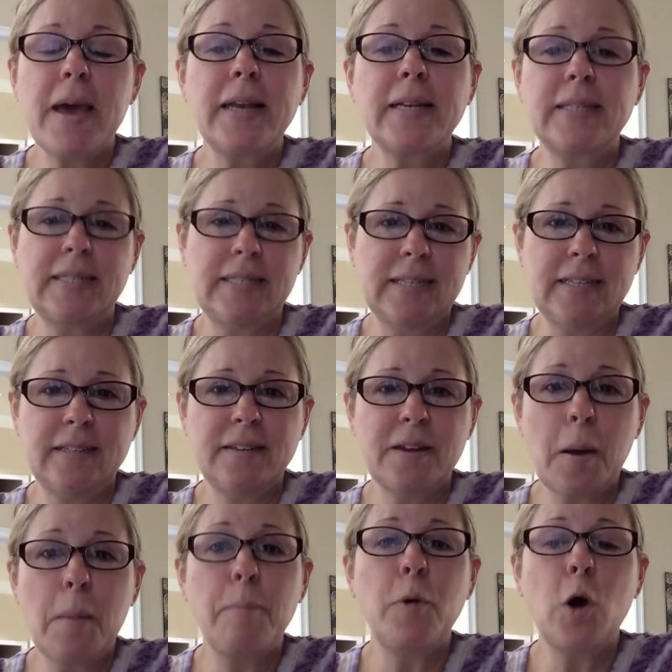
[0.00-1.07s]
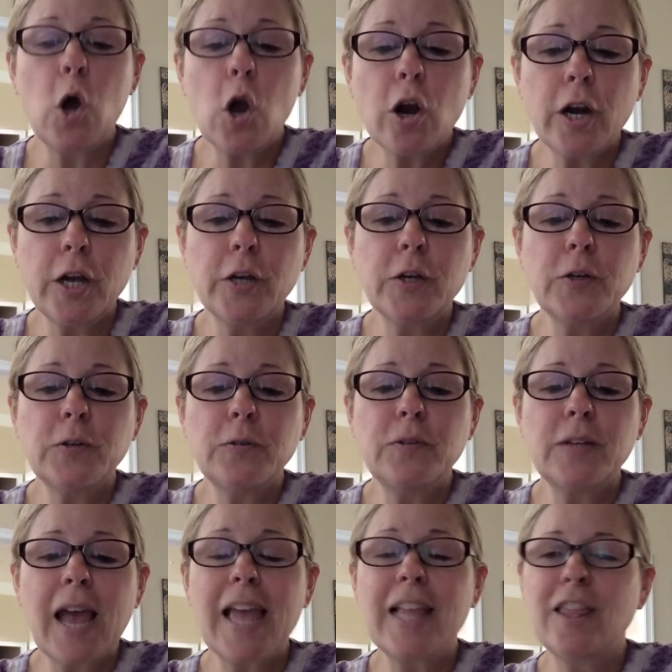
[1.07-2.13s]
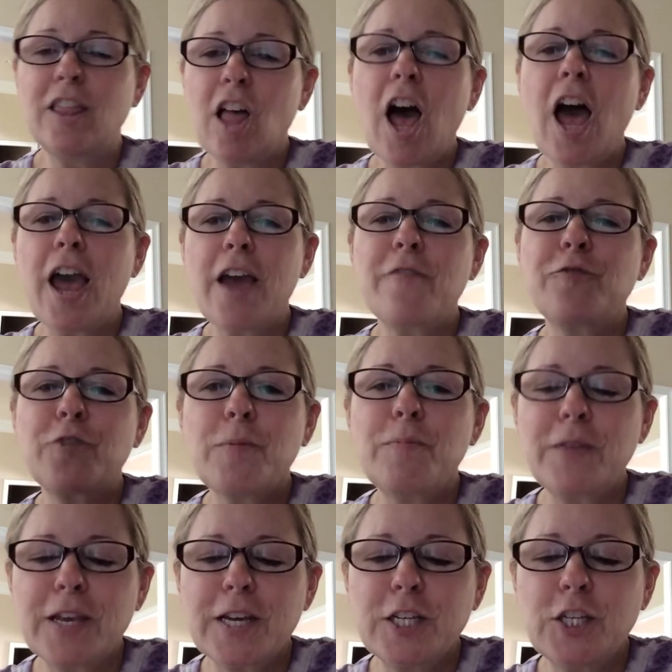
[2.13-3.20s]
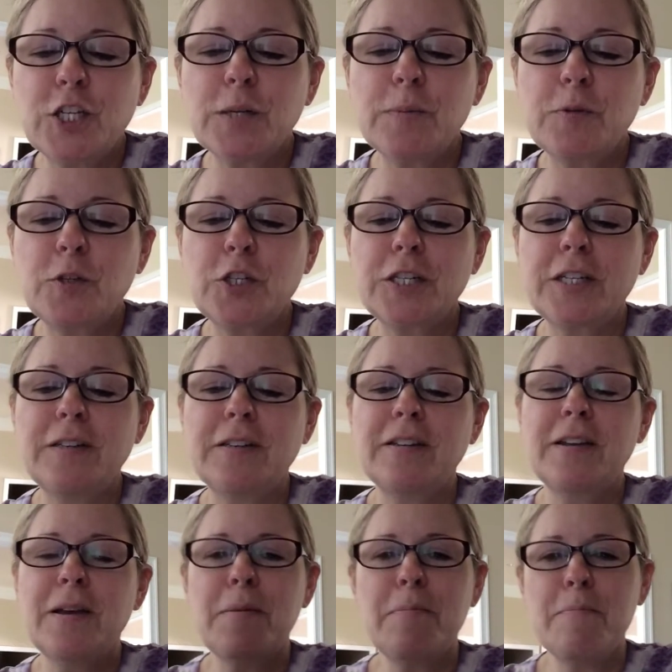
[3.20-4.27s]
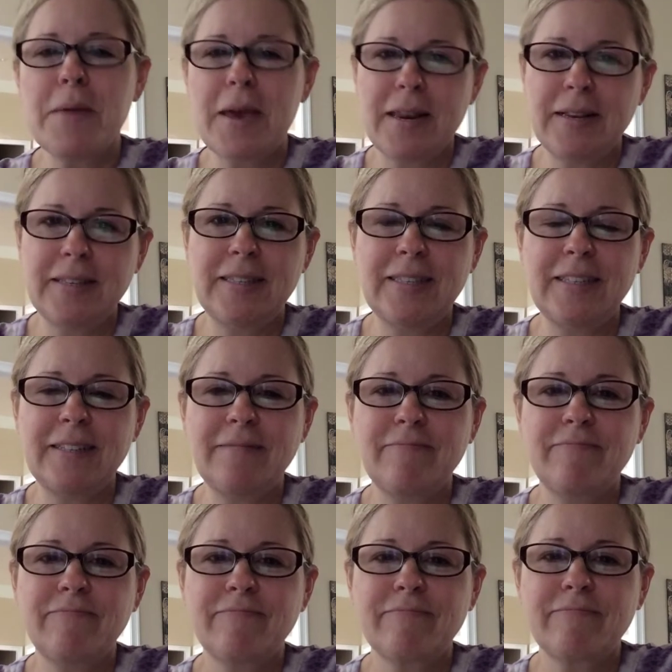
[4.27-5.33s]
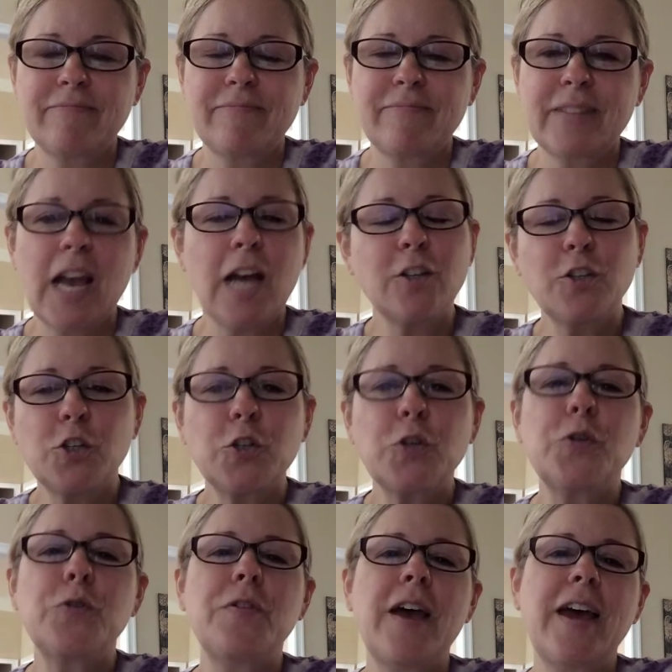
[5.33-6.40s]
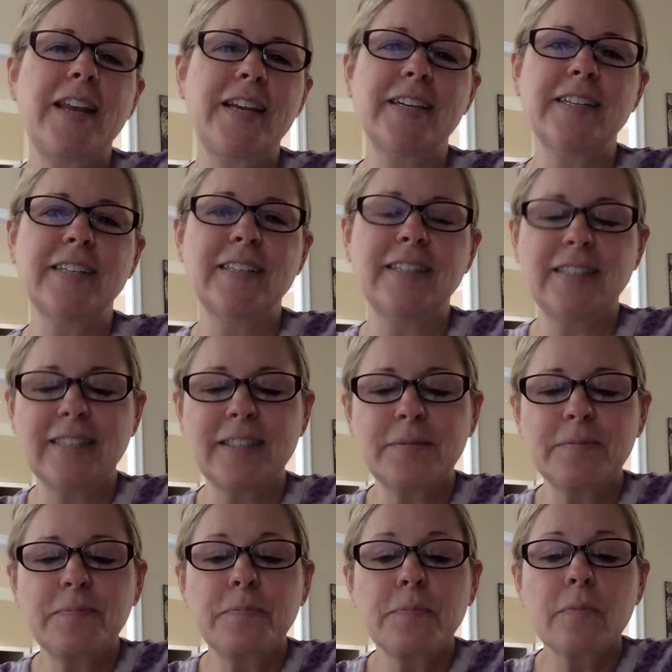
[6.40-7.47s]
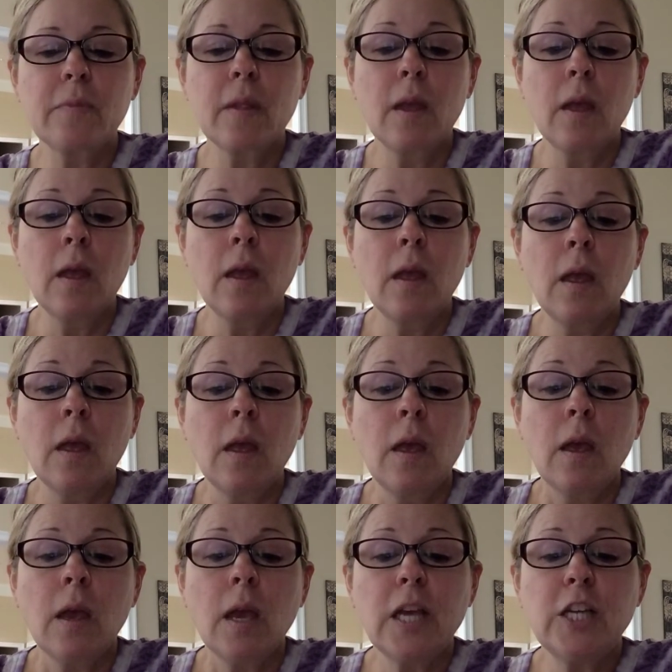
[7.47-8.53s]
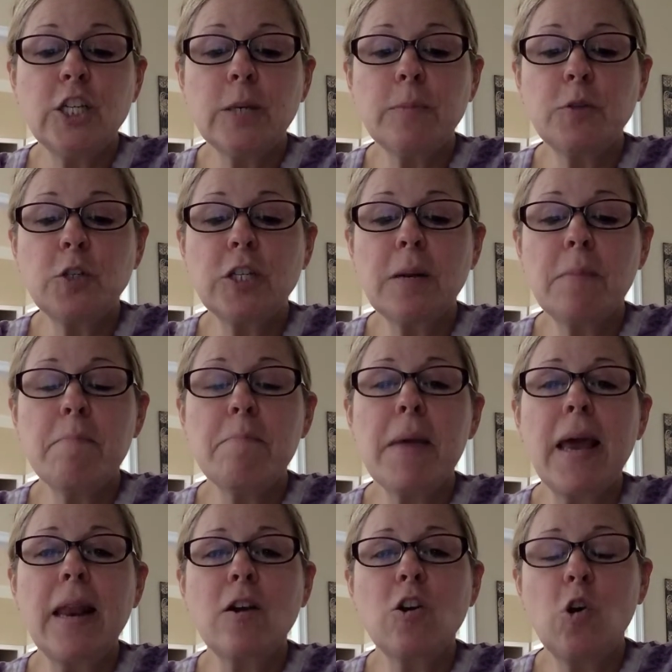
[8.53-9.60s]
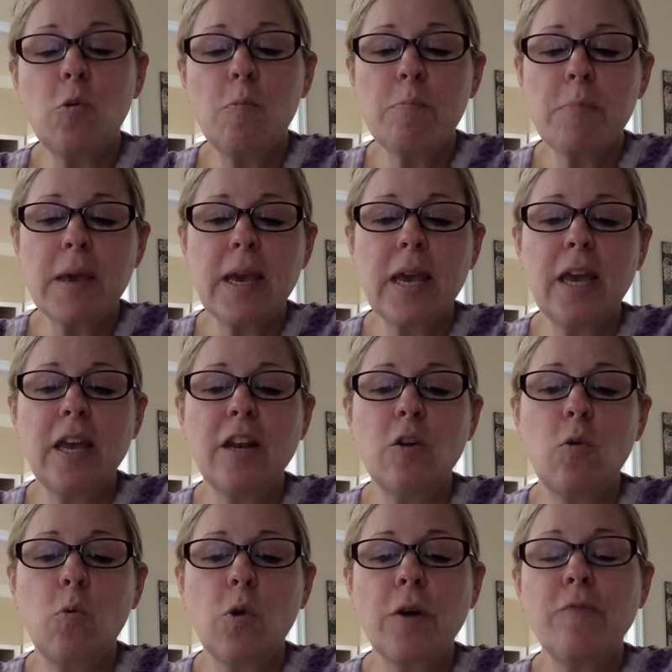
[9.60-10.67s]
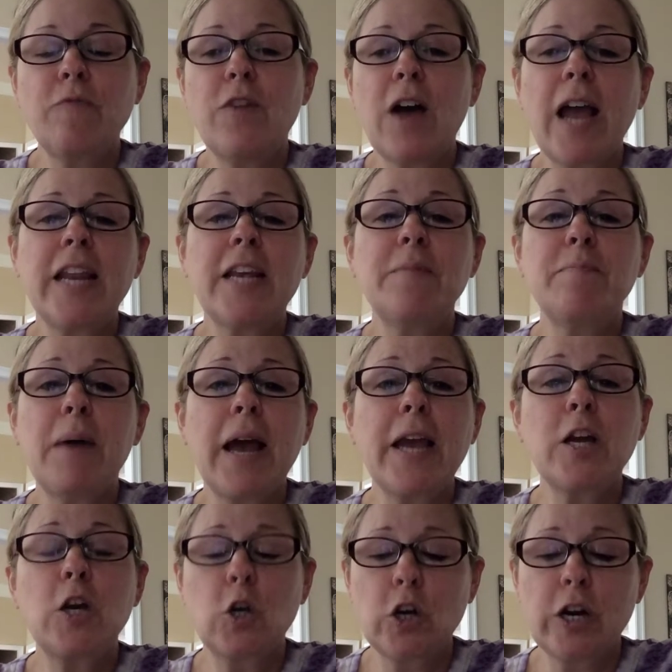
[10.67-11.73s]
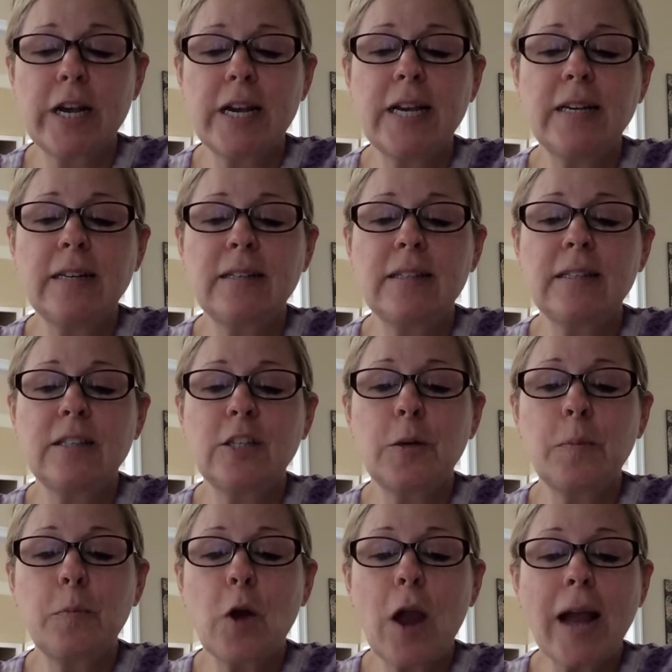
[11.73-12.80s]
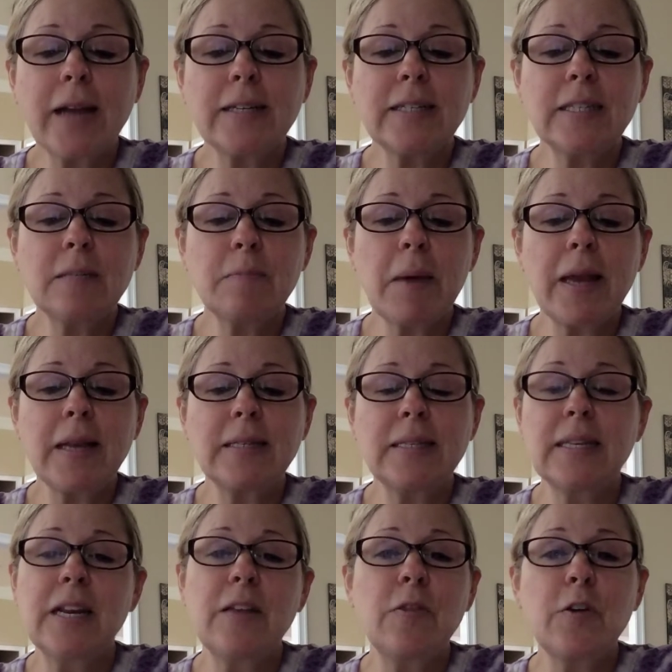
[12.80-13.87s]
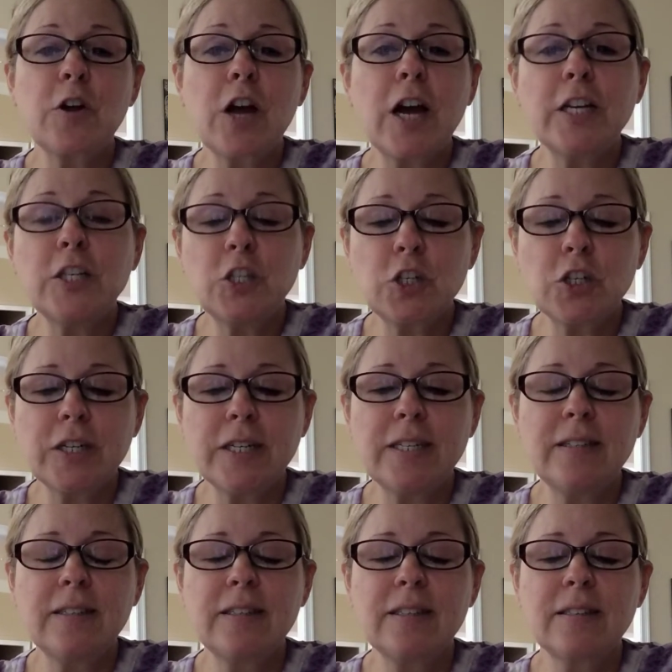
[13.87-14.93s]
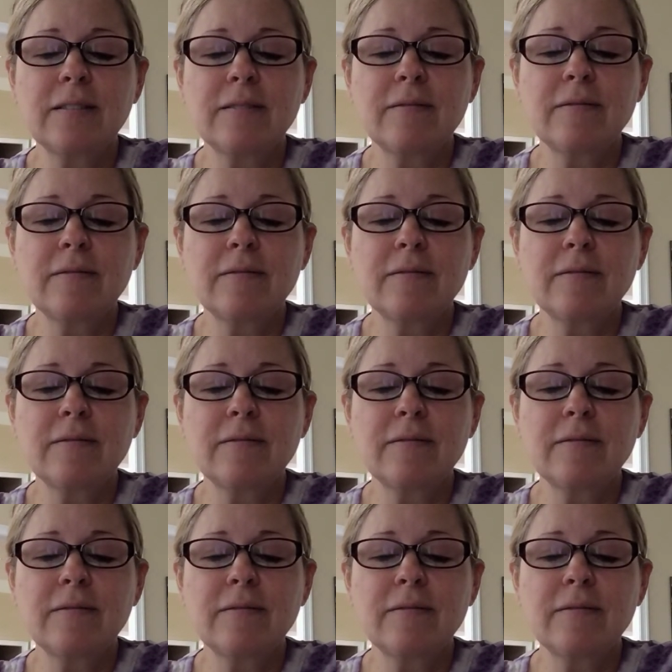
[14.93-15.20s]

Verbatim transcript: medicine borrowed a lot from the Egyptian medicine. How true that is. Egyptian medical men were invited by Greeks to practice medicine in their countries